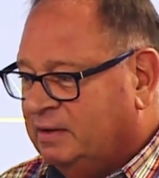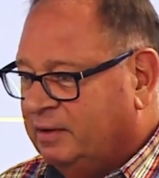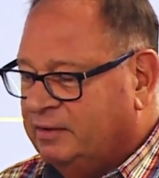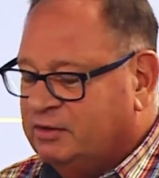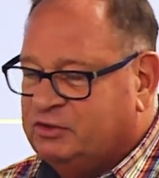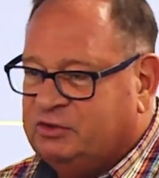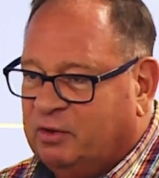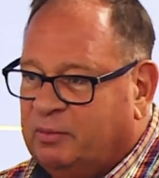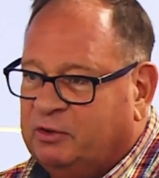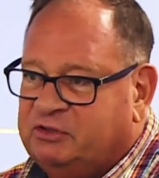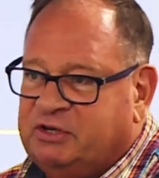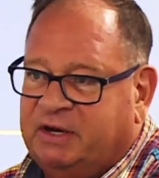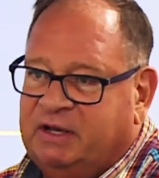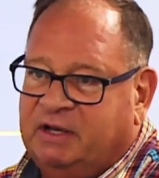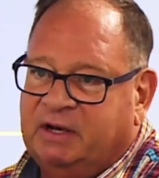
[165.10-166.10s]
just
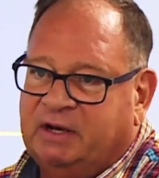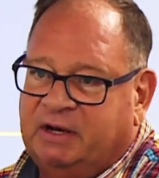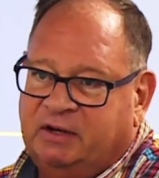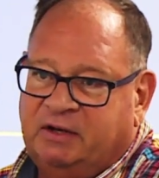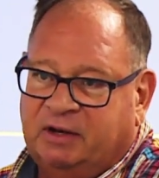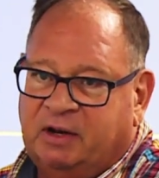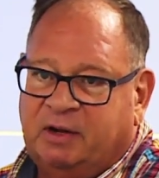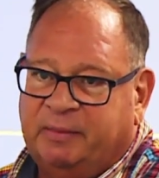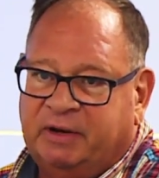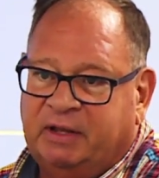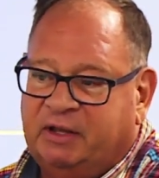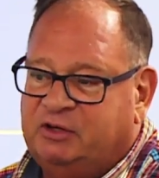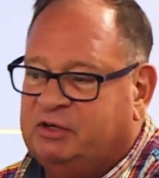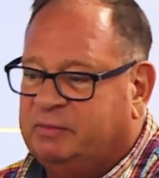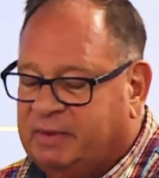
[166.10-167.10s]
almost any kind of
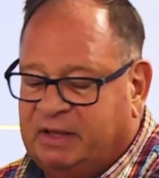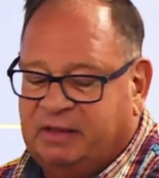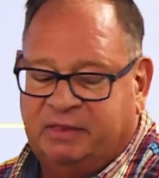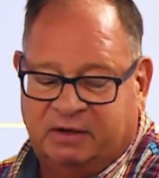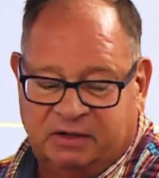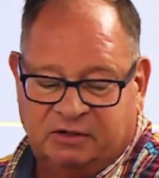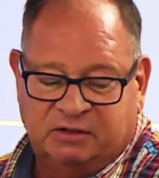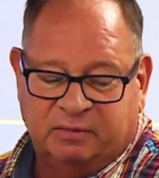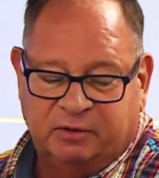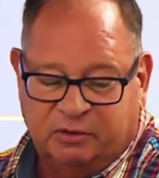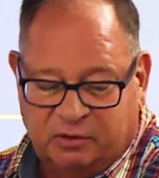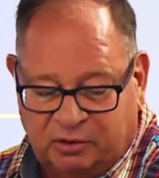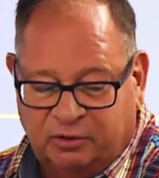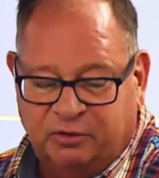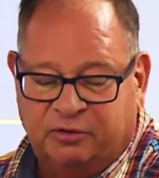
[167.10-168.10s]
denomination, Methodism,
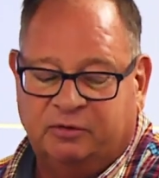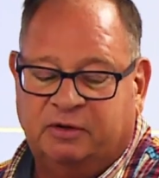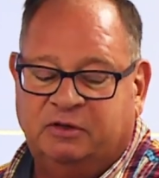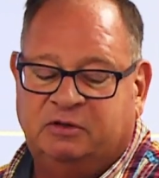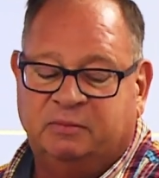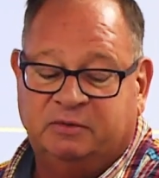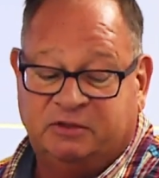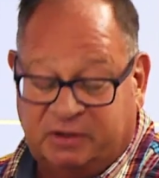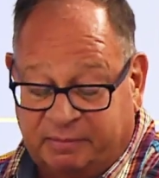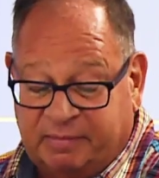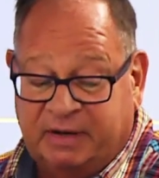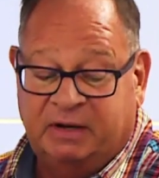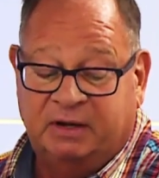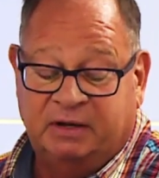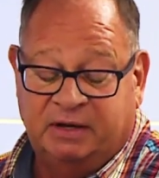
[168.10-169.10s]
Lutheranism, some
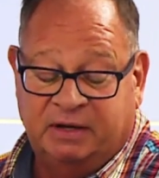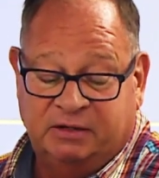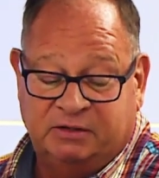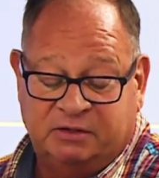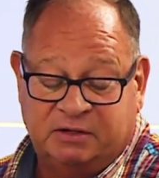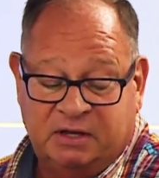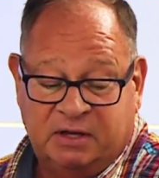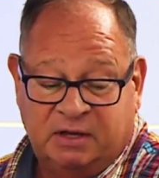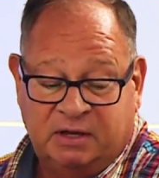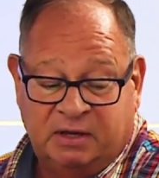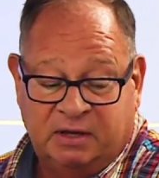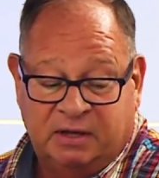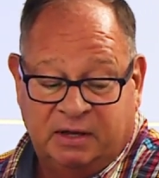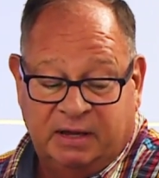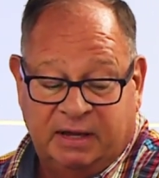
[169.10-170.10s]
Mennonites.
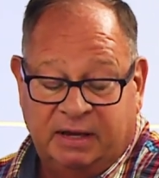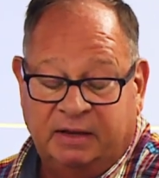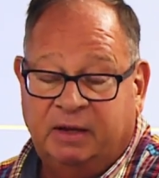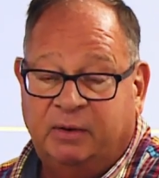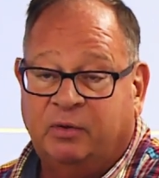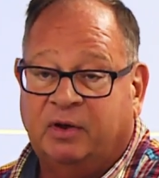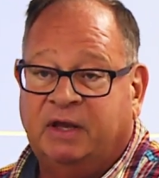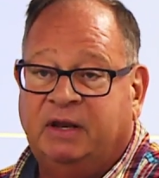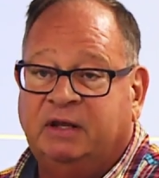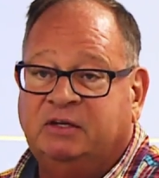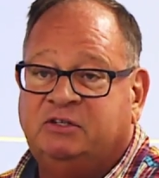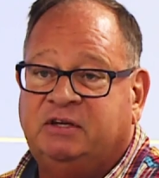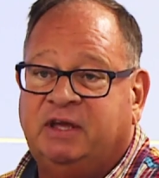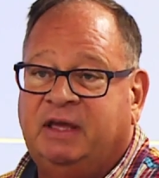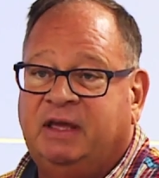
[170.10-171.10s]
And they were getting
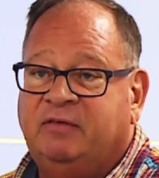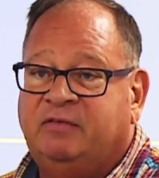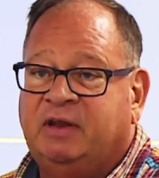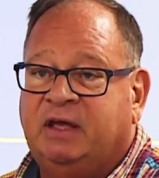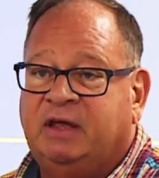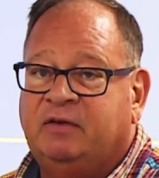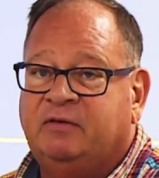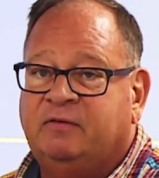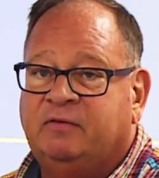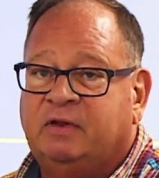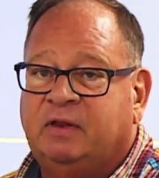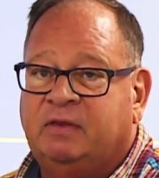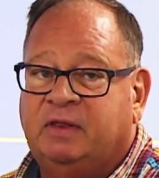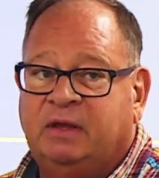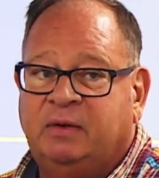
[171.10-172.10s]
saved. And
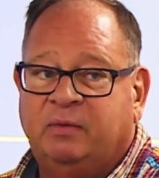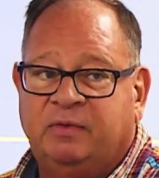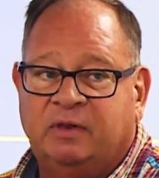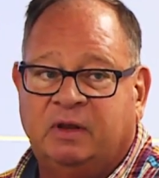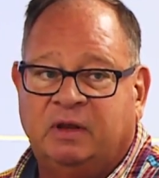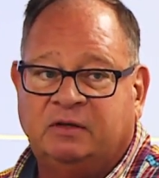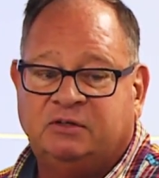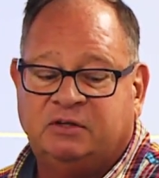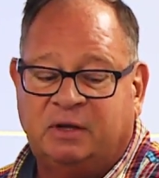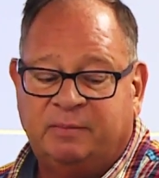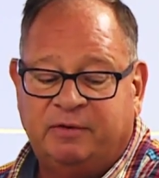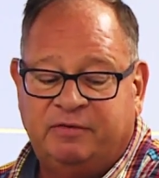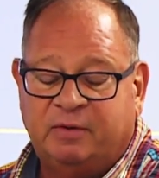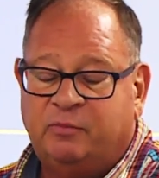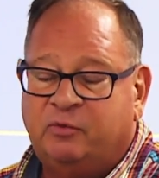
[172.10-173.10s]
some
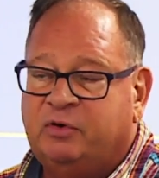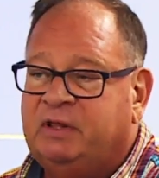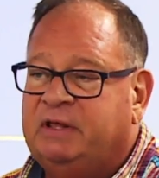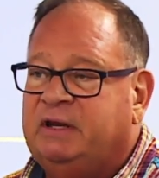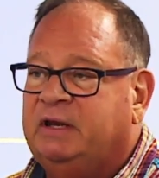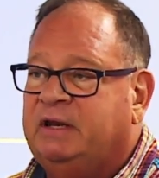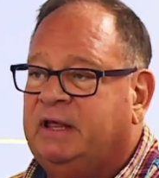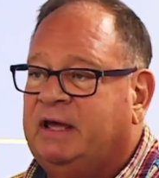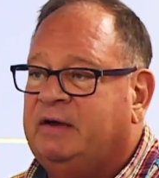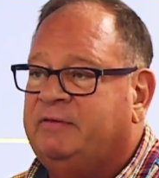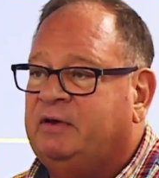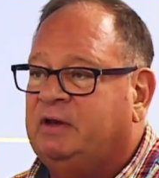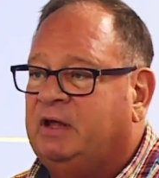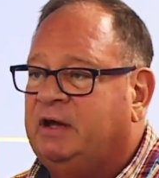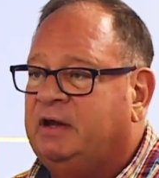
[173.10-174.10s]
of them really didn't have a
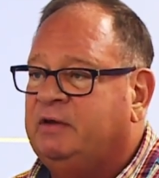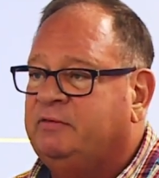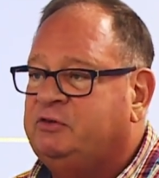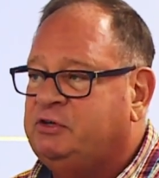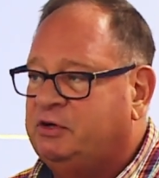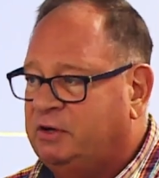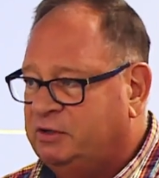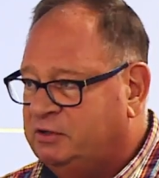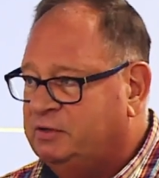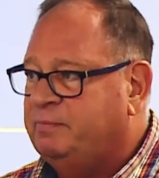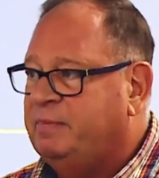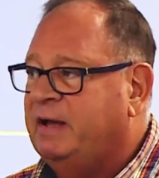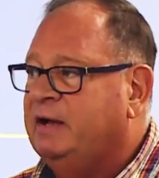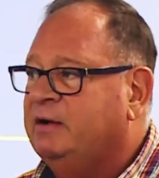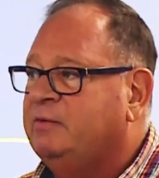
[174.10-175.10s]
lot of church
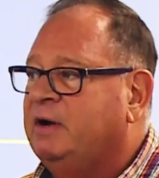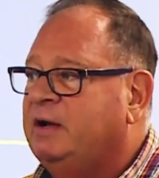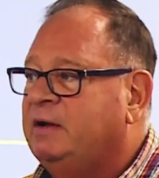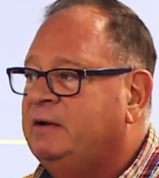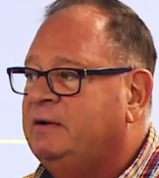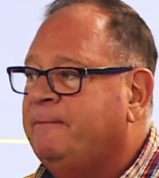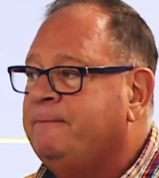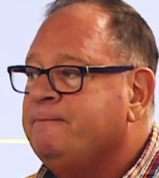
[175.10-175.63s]
background